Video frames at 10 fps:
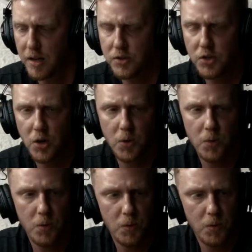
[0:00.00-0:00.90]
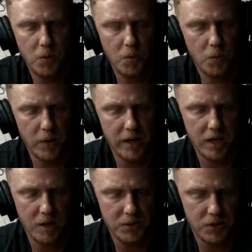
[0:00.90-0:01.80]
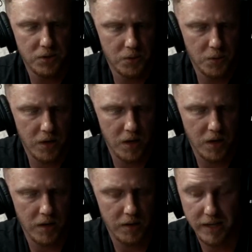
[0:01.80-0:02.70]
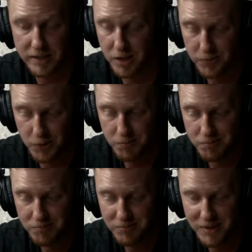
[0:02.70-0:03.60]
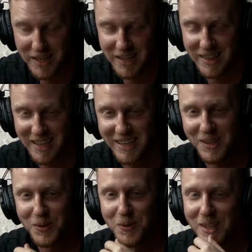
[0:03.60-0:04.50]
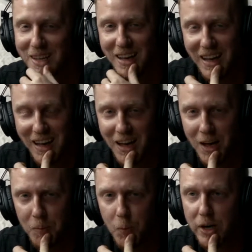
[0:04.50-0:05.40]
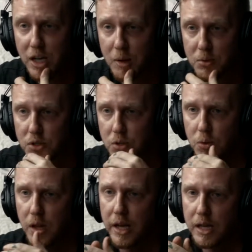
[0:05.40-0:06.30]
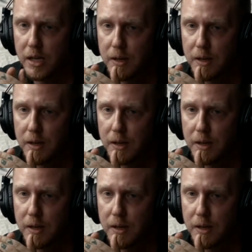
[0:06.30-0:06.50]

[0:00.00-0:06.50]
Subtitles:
So when it comes to, that's helpful. Thank you. When it comes to